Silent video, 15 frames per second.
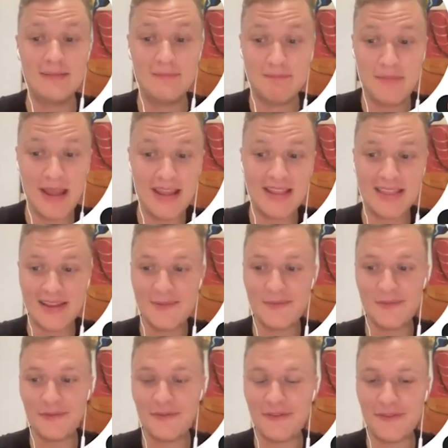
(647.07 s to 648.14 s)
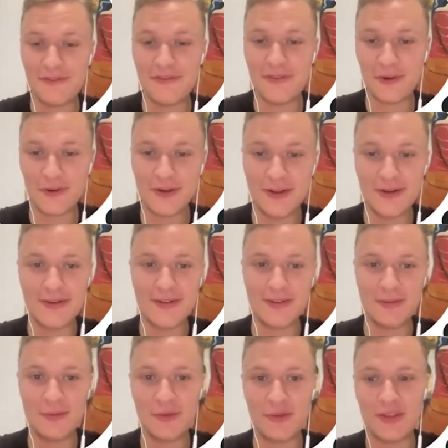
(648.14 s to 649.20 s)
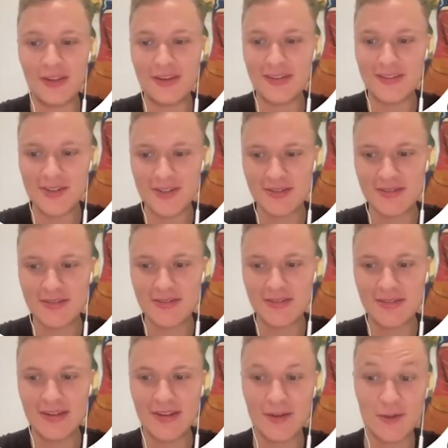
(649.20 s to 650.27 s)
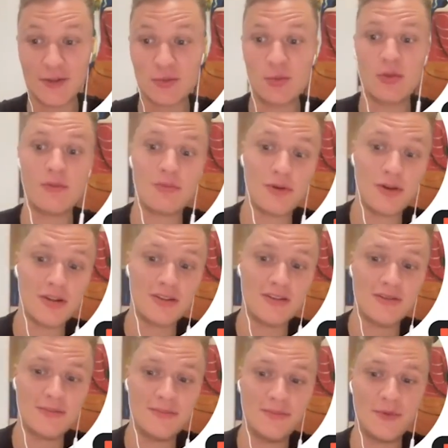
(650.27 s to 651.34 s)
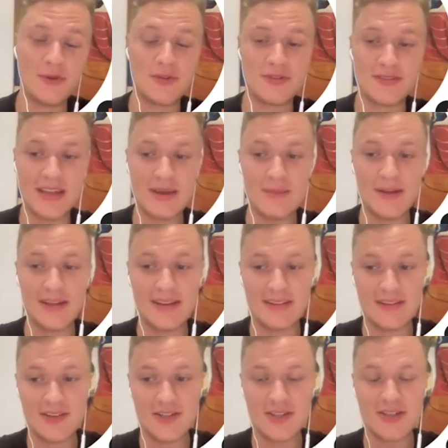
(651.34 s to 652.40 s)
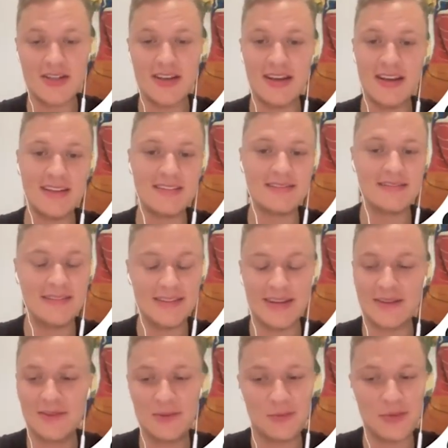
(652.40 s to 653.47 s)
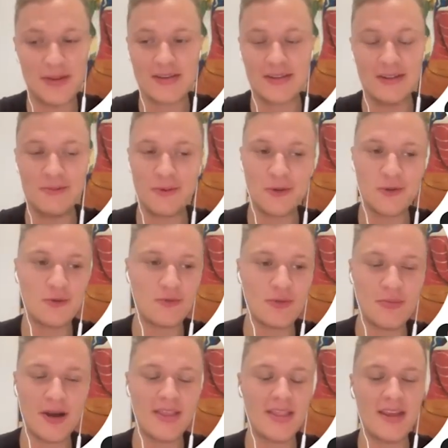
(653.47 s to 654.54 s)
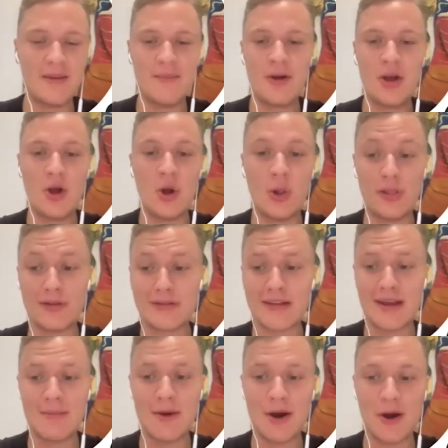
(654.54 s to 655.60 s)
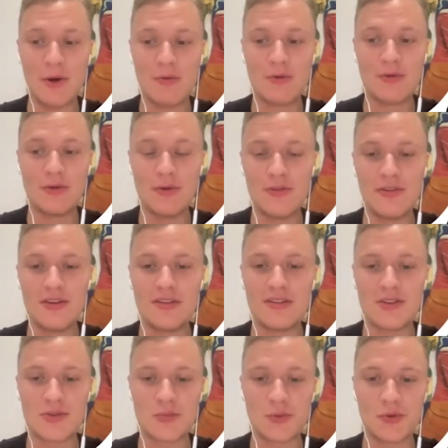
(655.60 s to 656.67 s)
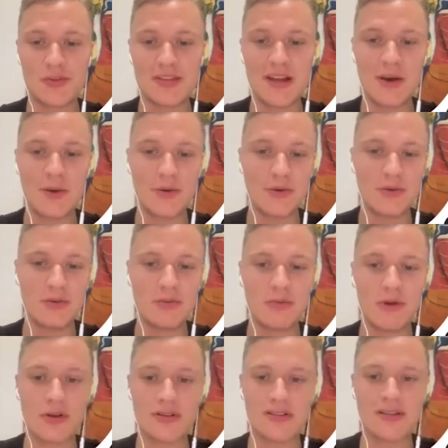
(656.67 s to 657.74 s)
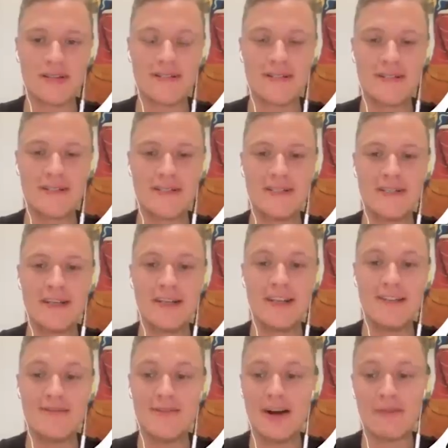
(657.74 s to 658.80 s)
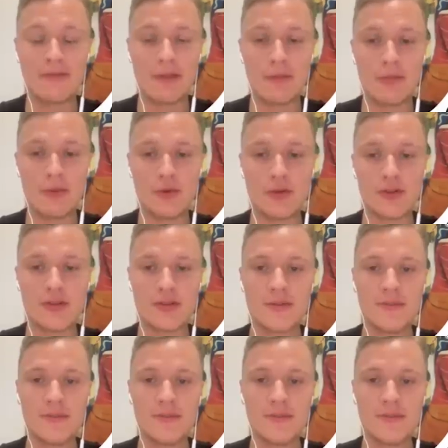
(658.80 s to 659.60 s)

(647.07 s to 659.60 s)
Make them fall in love with their decision and not just with the product, because they made a decision. And yeah, you basically want to remind them all the time how good the decision was and how good your products are even after the purchase.